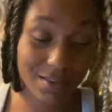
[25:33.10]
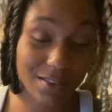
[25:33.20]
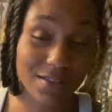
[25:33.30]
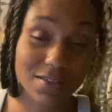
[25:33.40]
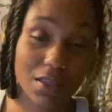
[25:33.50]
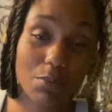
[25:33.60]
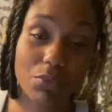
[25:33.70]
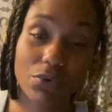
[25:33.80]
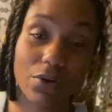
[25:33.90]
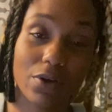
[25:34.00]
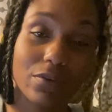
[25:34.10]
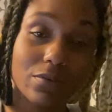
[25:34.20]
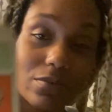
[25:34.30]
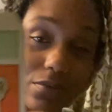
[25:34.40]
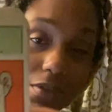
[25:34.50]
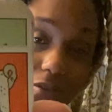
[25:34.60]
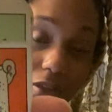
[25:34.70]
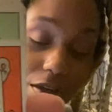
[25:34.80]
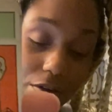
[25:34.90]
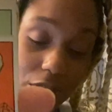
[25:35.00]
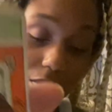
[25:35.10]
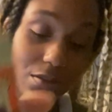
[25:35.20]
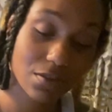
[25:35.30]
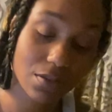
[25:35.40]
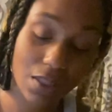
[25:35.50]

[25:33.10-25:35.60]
This Emperor, this Aries,